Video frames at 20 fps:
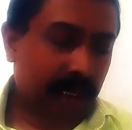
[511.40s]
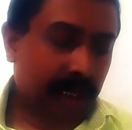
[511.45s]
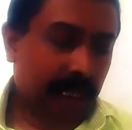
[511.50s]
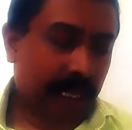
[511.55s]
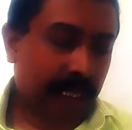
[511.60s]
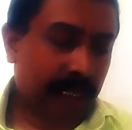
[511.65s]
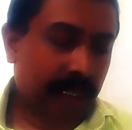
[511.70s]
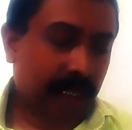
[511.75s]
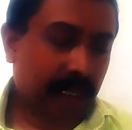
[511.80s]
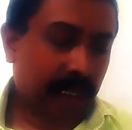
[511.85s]

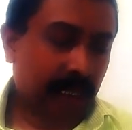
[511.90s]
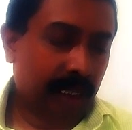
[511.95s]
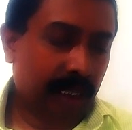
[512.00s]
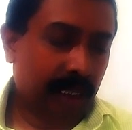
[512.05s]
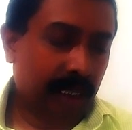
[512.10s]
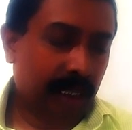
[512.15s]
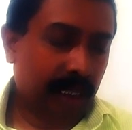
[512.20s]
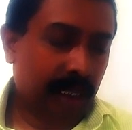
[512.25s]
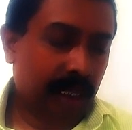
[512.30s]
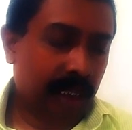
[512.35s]
right?
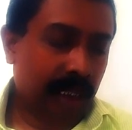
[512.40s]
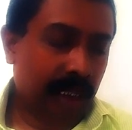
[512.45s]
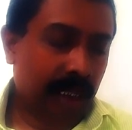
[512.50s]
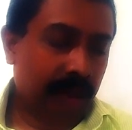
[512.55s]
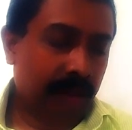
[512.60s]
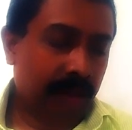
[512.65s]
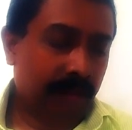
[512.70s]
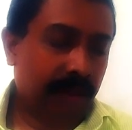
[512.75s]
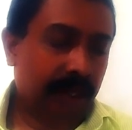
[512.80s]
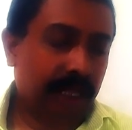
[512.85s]

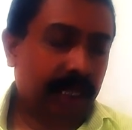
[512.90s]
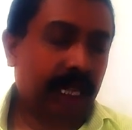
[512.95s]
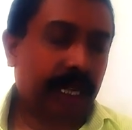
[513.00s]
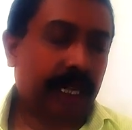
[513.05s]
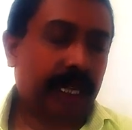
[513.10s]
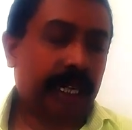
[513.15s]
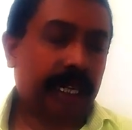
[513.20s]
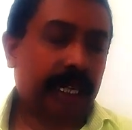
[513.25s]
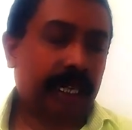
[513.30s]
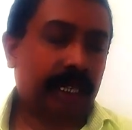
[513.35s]

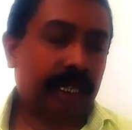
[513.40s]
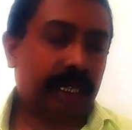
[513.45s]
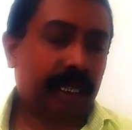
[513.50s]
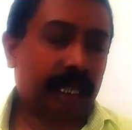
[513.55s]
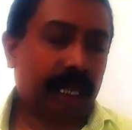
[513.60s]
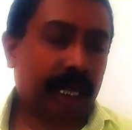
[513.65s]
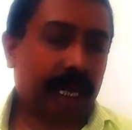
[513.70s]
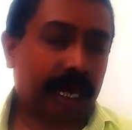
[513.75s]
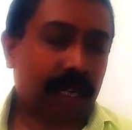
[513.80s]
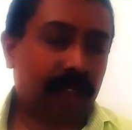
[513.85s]
Meager rain
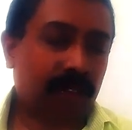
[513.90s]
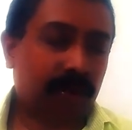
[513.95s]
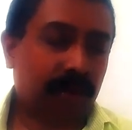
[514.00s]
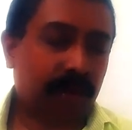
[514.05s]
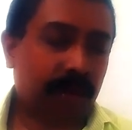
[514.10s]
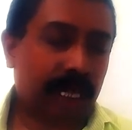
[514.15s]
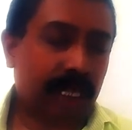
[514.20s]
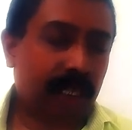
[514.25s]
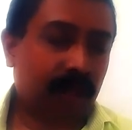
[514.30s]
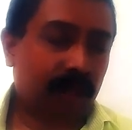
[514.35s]
and
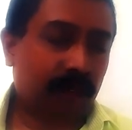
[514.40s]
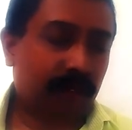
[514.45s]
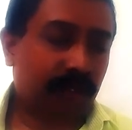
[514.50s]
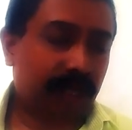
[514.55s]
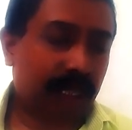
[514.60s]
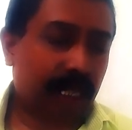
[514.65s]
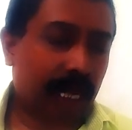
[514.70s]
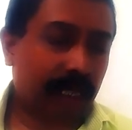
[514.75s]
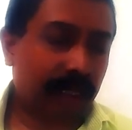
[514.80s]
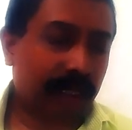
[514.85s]
smelt of
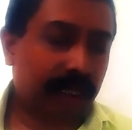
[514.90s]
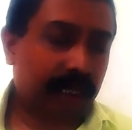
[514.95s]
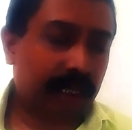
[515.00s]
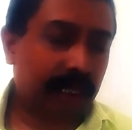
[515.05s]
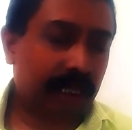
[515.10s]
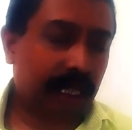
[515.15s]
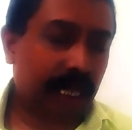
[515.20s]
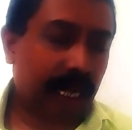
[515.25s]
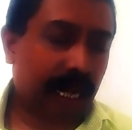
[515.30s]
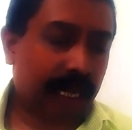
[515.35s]
dust
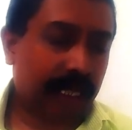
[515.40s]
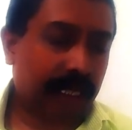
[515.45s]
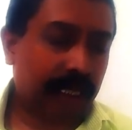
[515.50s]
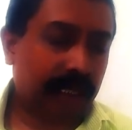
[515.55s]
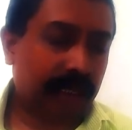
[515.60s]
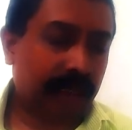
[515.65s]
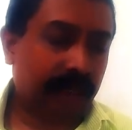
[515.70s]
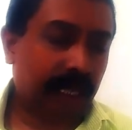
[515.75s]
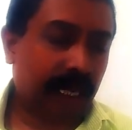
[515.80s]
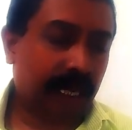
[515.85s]
in
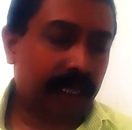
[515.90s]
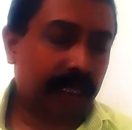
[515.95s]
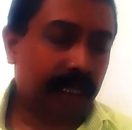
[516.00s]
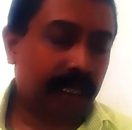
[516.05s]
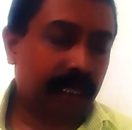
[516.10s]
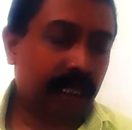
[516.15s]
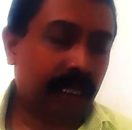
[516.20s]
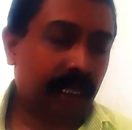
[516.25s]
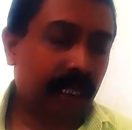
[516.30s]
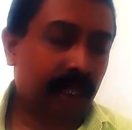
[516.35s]
attics and
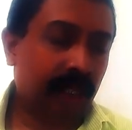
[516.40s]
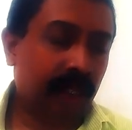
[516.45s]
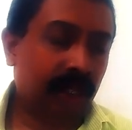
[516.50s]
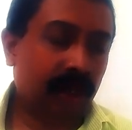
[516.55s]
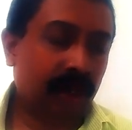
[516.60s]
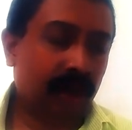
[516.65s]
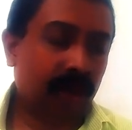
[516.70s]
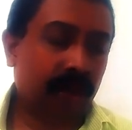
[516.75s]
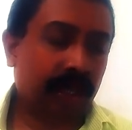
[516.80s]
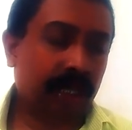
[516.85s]
the
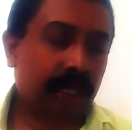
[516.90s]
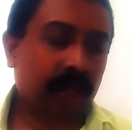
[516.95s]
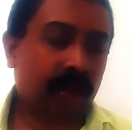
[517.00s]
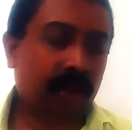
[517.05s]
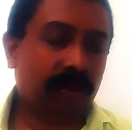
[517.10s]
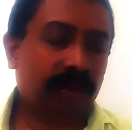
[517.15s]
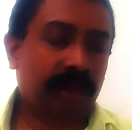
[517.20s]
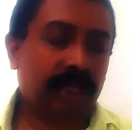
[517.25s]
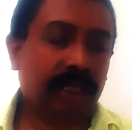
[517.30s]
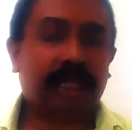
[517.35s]
urine
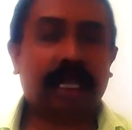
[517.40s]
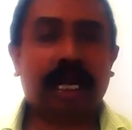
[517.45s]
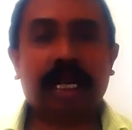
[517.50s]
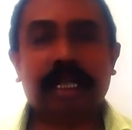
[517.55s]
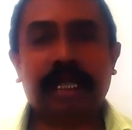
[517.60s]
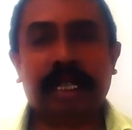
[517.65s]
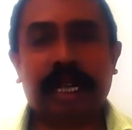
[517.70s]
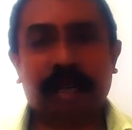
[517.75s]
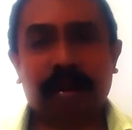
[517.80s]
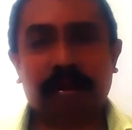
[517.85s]
of
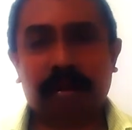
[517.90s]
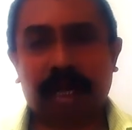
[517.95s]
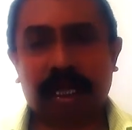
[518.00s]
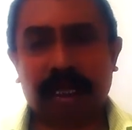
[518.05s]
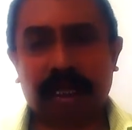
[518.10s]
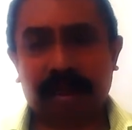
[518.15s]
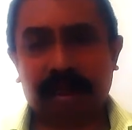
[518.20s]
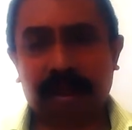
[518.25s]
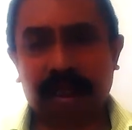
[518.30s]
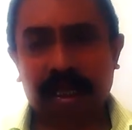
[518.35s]
lizard and
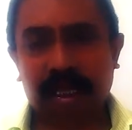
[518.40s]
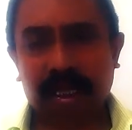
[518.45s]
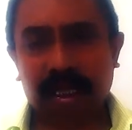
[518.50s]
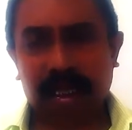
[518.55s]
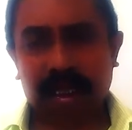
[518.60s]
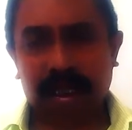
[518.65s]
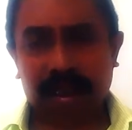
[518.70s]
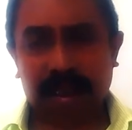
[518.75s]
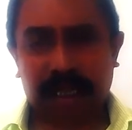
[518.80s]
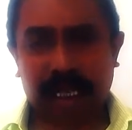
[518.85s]
mice.
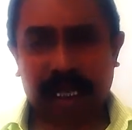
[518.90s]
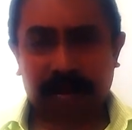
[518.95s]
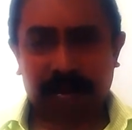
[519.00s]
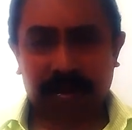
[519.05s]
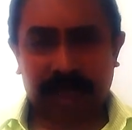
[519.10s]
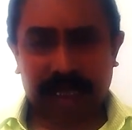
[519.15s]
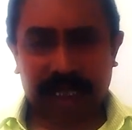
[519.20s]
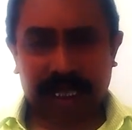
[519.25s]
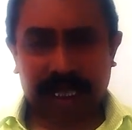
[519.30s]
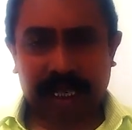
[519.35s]
That
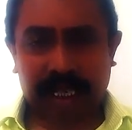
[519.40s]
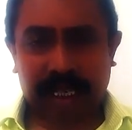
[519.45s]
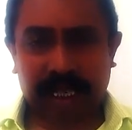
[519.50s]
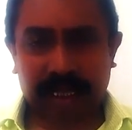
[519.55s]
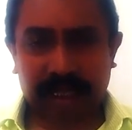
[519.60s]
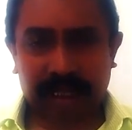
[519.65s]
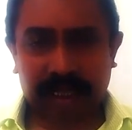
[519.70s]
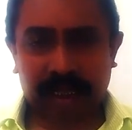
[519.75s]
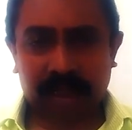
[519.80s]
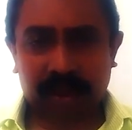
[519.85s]
meager
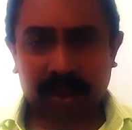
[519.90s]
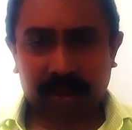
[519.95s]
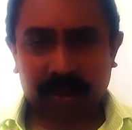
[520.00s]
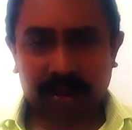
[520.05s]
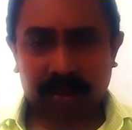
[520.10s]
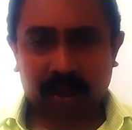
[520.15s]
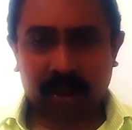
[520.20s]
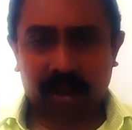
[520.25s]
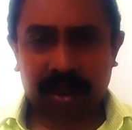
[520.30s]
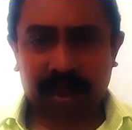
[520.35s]
rain,
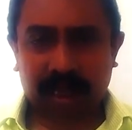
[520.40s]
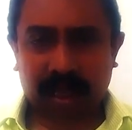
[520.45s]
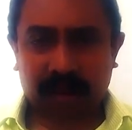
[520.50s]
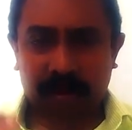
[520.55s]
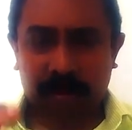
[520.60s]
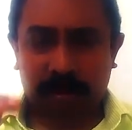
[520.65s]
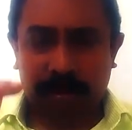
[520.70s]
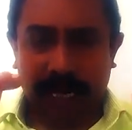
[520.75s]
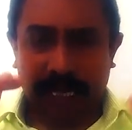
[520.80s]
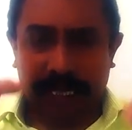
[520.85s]
small
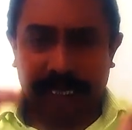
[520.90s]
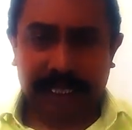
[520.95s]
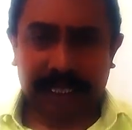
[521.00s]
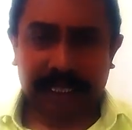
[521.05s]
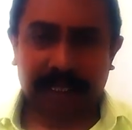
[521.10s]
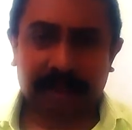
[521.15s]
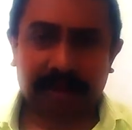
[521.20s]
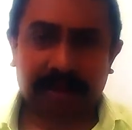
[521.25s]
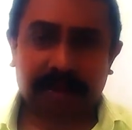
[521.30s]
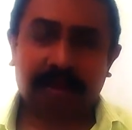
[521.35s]
shower
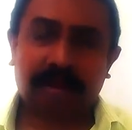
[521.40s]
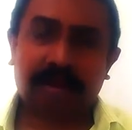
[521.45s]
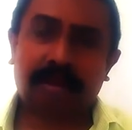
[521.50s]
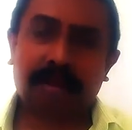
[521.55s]
pelting,